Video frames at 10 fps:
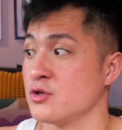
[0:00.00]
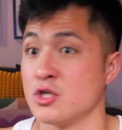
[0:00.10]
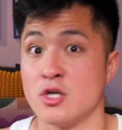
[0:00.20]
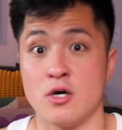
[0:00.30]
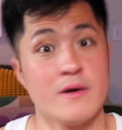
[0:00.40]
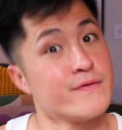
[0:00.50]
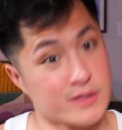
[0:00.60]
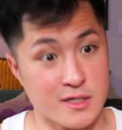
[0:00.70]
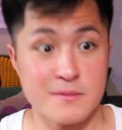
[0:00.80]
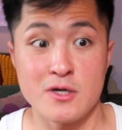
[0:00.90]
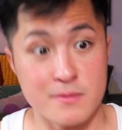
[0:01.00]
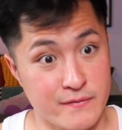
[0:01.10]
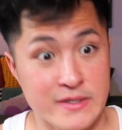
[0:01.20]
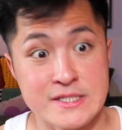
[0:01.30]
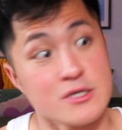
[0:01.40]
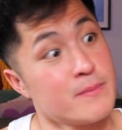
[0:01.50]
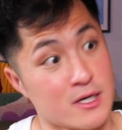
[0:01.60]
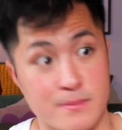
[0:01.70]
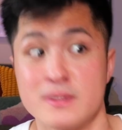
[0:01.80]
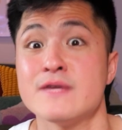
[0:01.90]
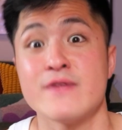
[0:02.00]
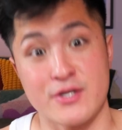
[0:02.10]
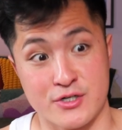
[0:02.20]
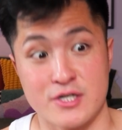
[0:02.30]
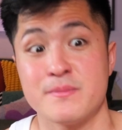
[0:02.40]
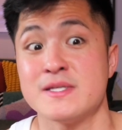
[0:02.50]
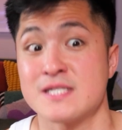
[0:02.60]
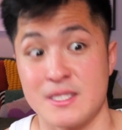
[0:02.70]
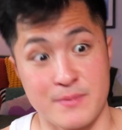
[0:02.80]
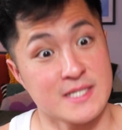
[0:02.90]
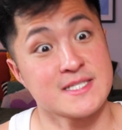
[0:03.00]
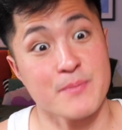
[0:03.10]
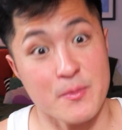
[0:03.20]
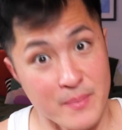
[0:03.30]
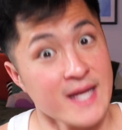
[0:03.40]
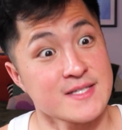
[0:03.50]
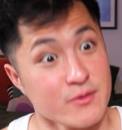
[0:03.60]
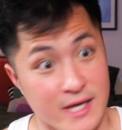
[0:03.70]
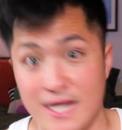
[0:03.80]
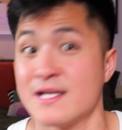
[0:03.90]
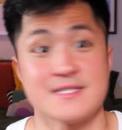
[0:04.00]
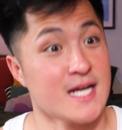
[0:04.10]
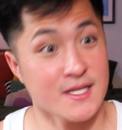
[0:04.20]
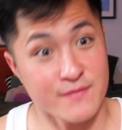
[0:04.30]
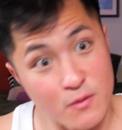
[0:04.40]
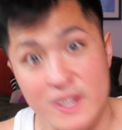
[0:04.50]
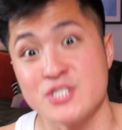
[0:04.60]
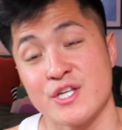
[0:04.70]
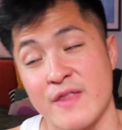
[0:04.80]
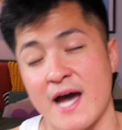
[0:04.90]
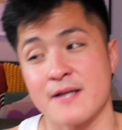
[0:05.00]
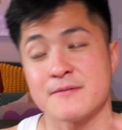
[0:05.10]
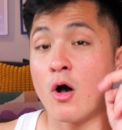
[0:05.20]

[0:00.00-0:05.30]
you know, if you're coming home to visit, you better believe that you're going to be sleeping in separate beds. Okay, let's not even question that.